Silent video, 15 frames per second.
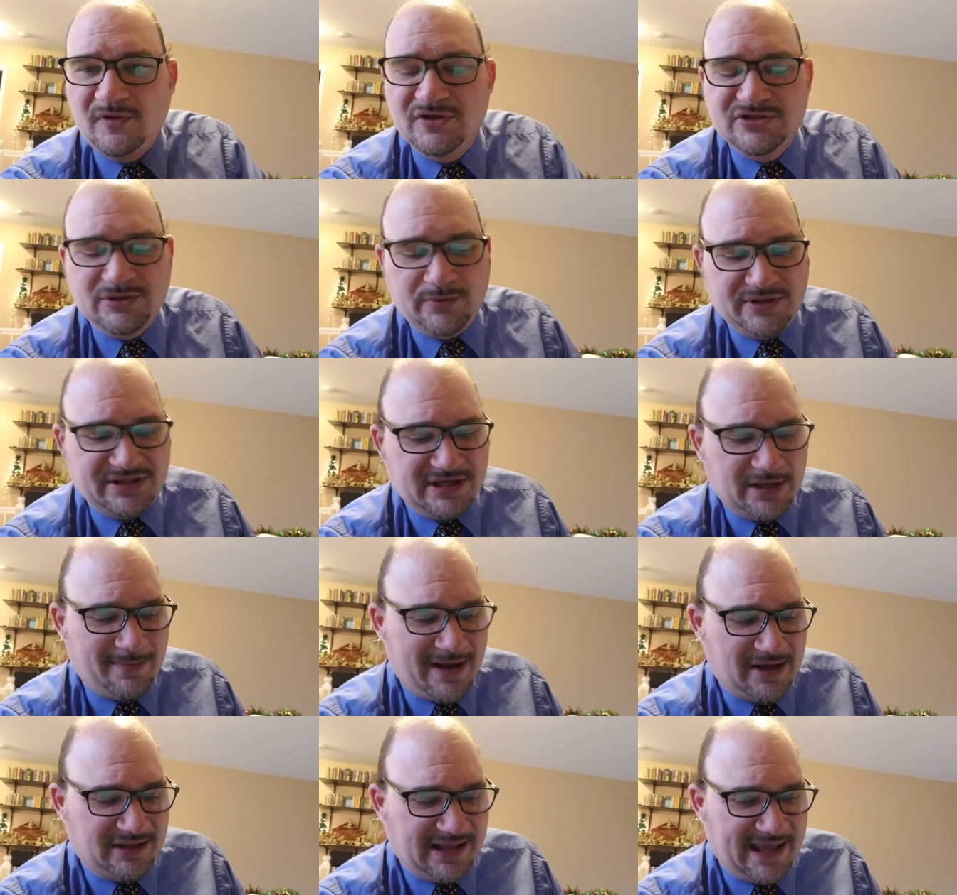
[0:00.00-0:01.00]
So we think
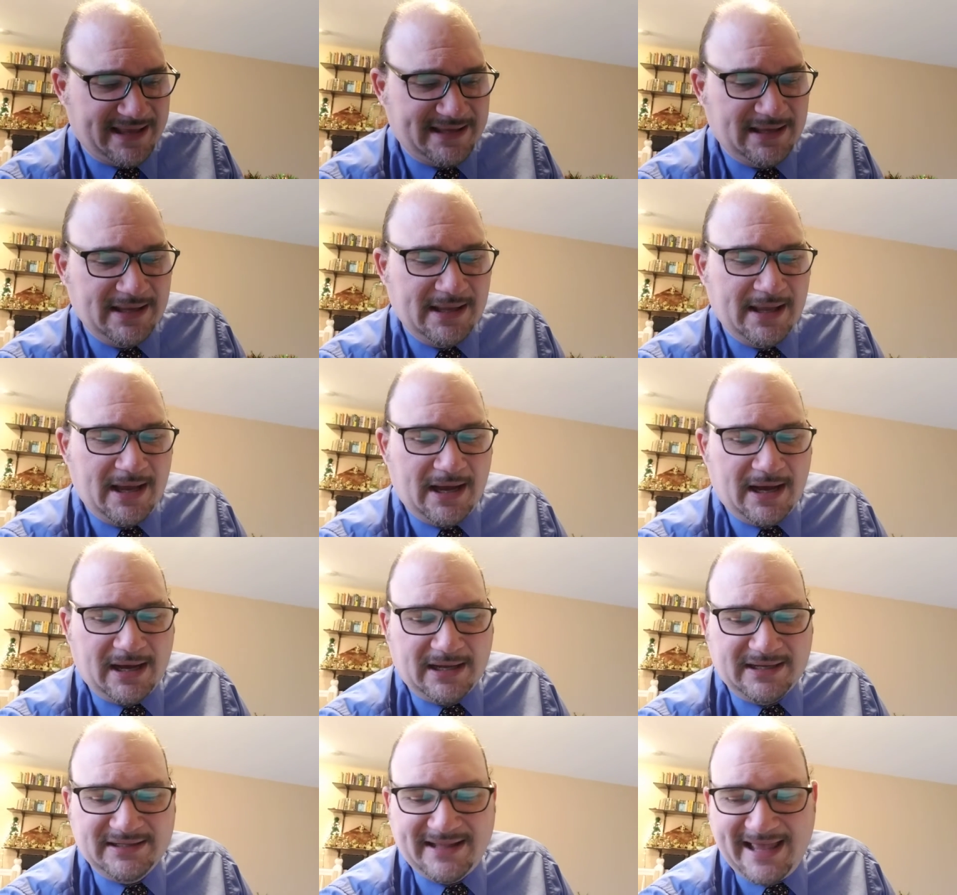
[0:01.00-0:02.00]
about like
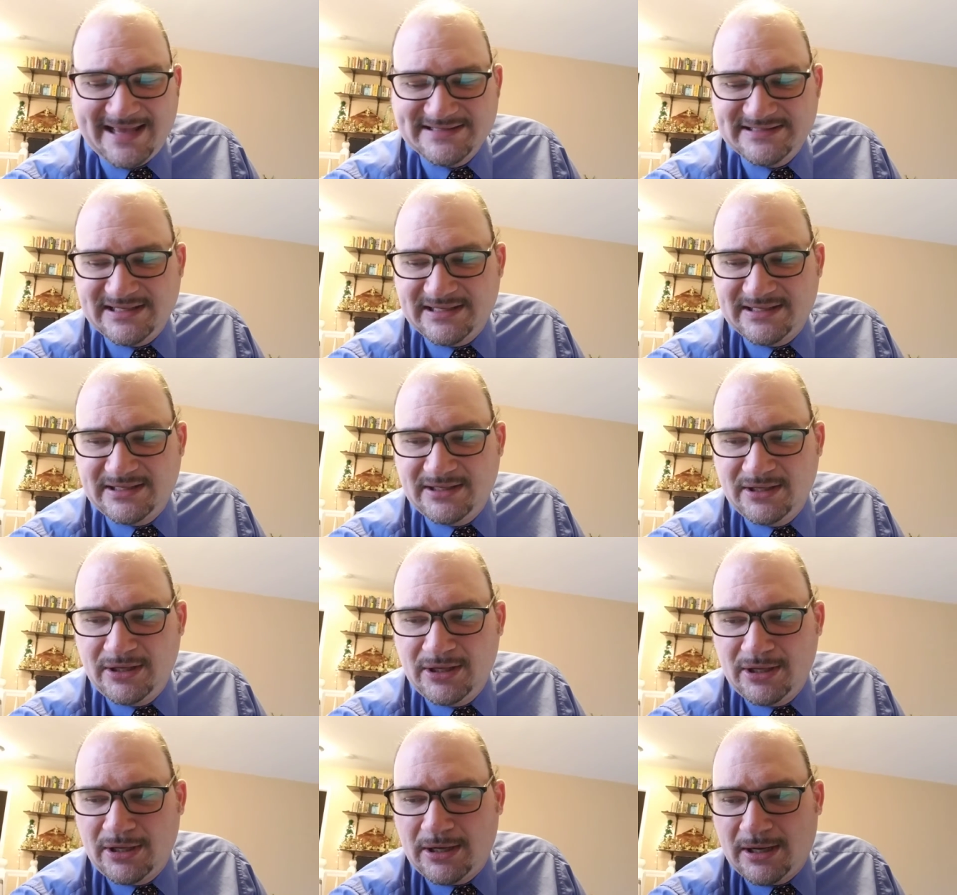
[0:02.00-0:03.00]
uh, classic
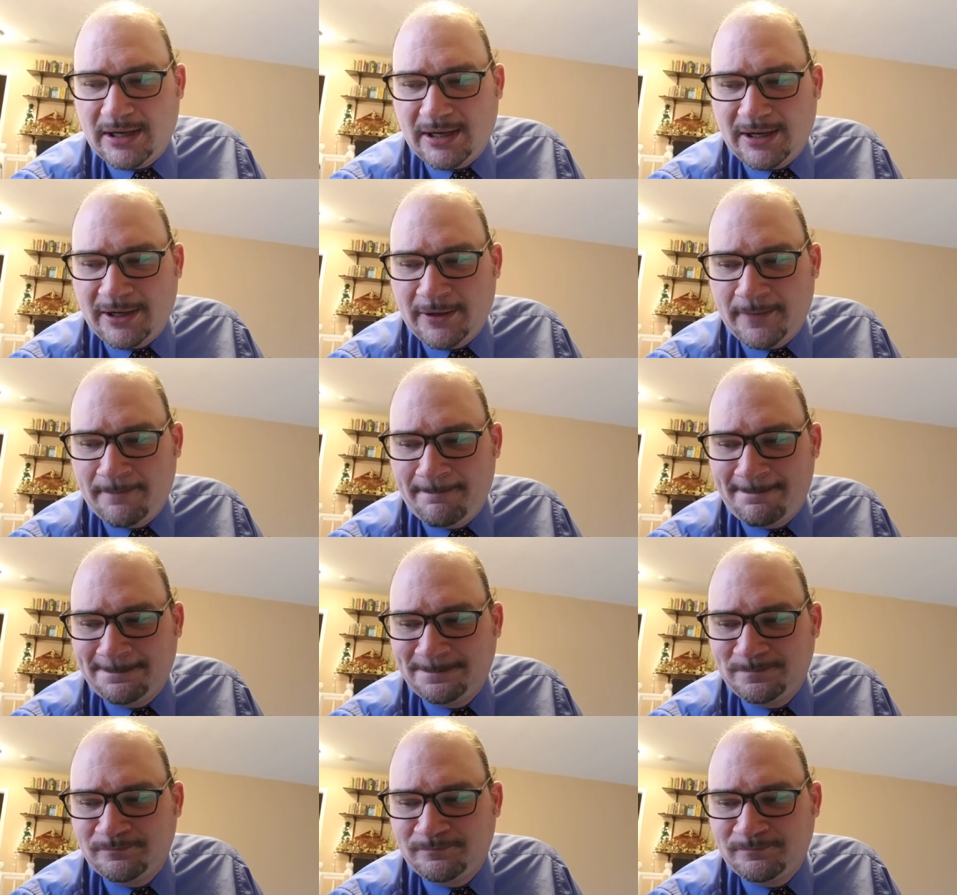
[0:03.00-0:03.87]
um,